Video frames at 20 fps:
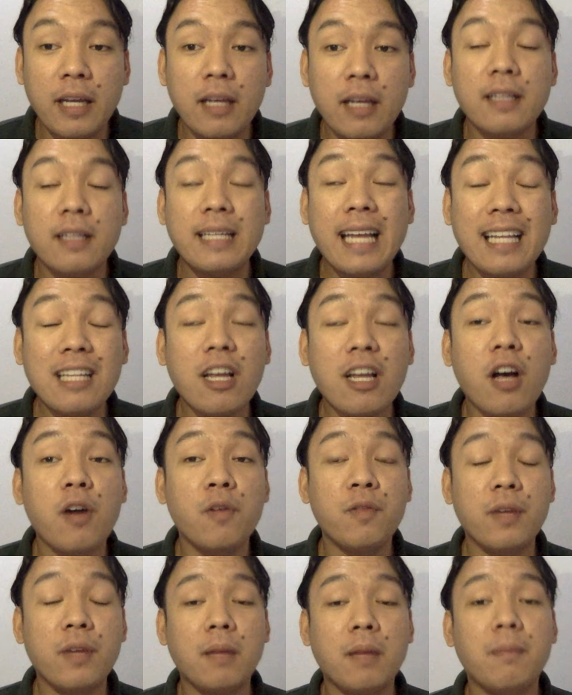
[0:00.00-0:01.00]
that of
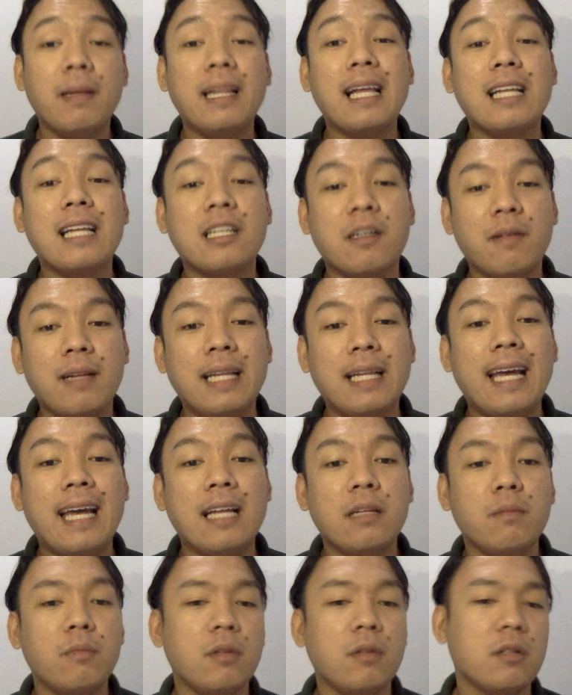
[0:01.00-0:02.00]
a bilateral
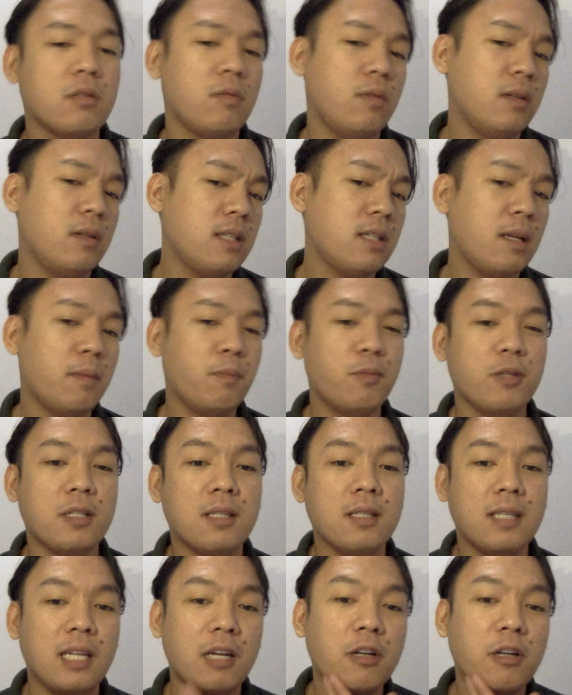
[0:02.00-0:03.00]
animal. So when you say
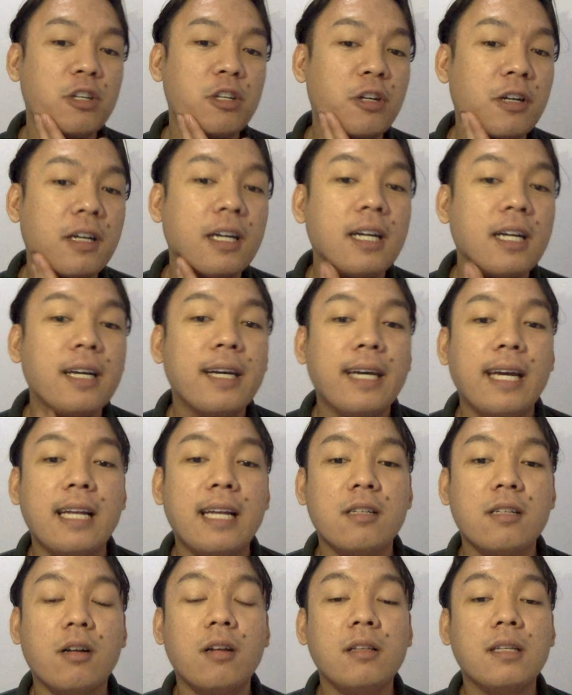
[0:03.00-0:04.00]
posterior, it's
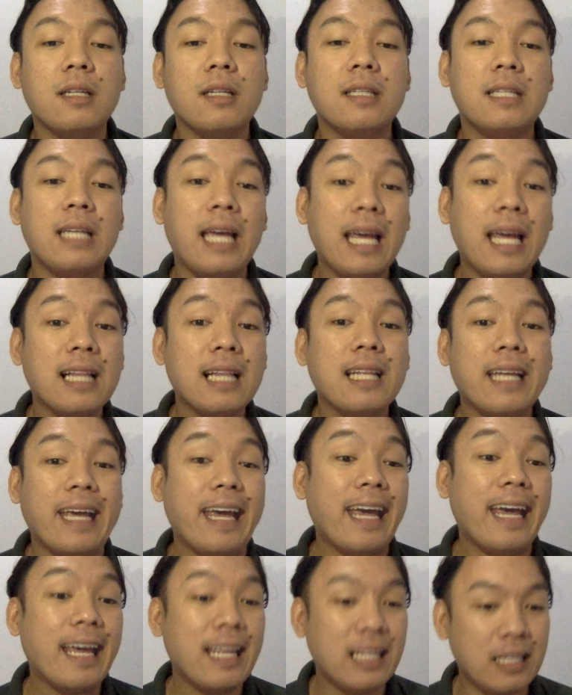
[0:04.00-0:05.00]
on the tail
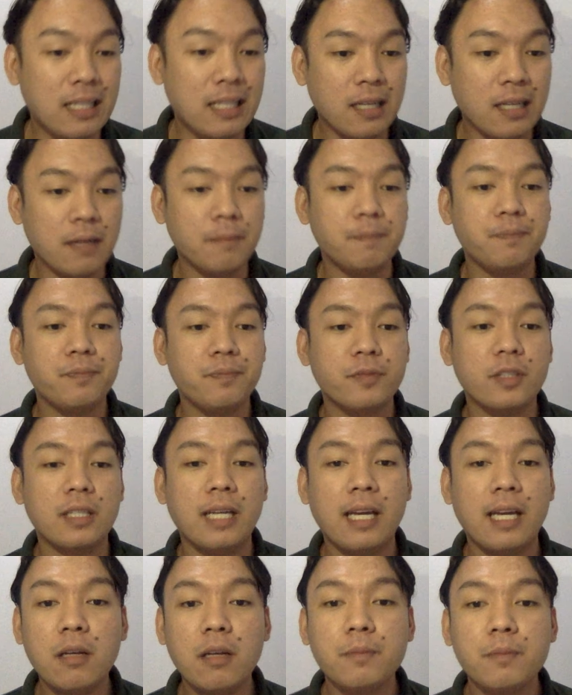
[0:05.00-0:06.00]
end,
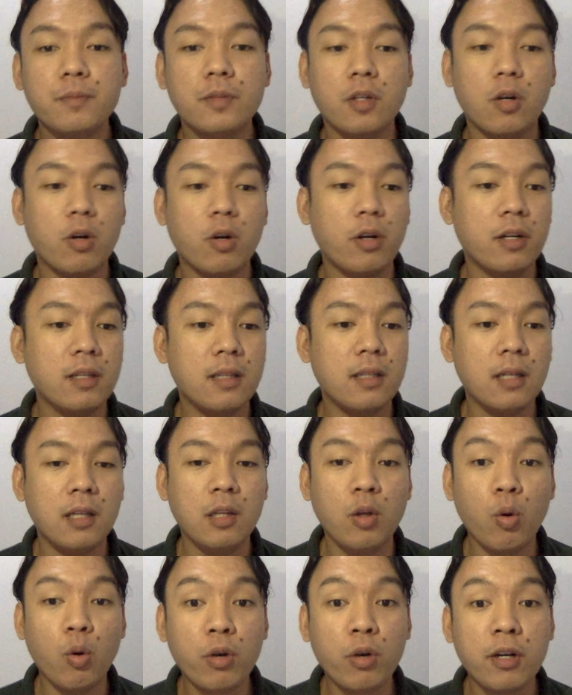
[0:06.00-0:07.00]
okay, or the
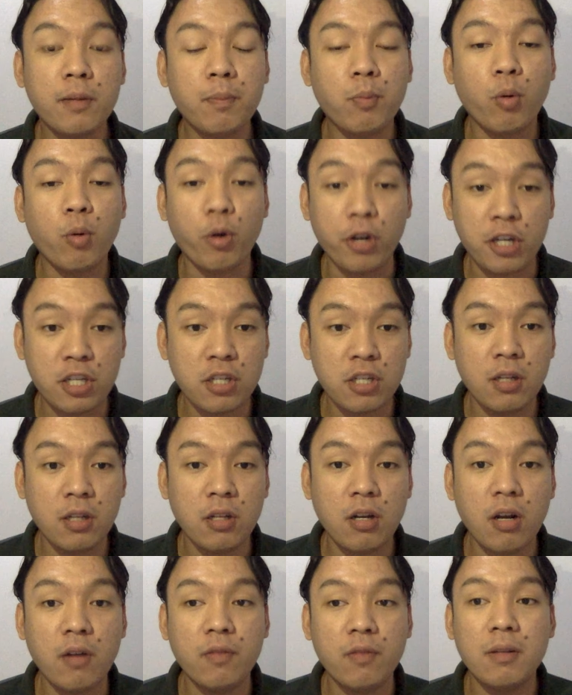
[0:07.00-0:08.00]
lower portion
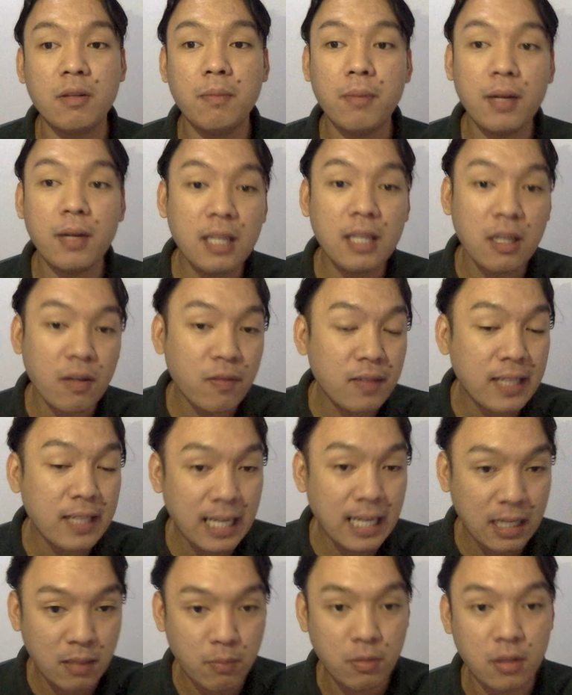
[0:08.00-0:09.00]
of the body of the
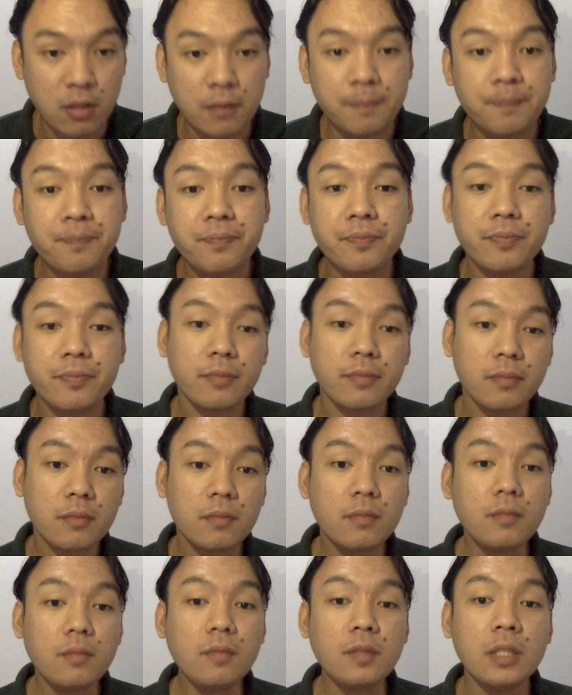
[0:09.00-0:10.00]
animal.
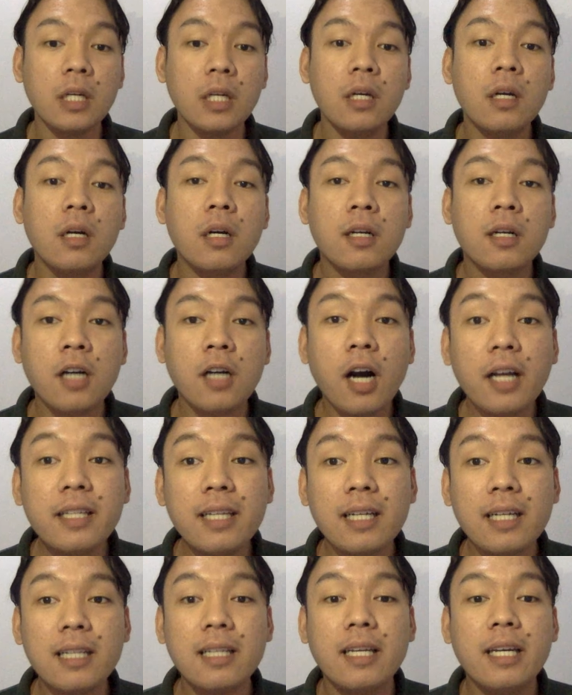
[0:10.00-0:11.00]

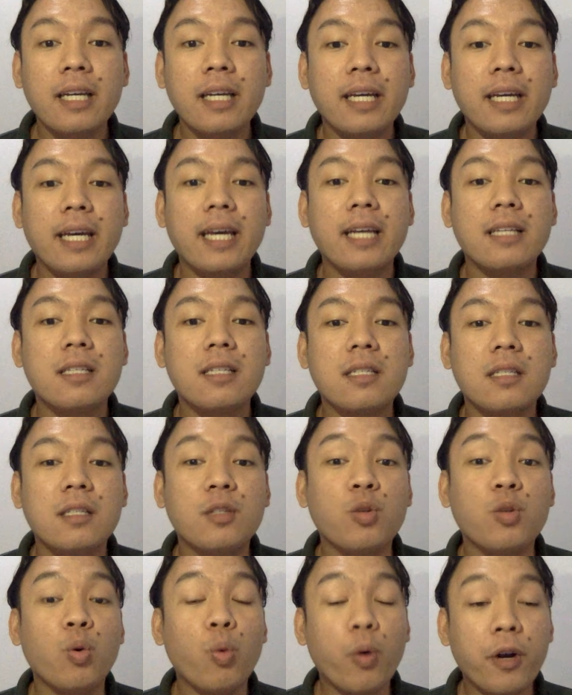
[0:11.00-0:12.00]
Caudal, it's
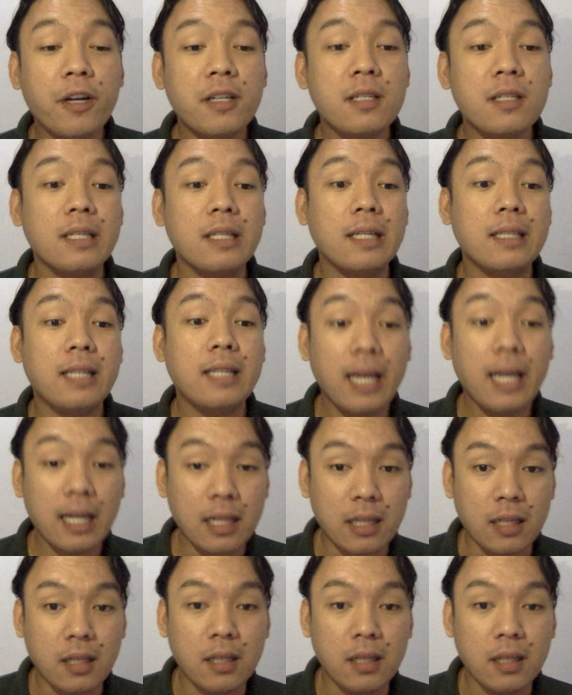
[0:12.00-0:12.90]
towards the tail.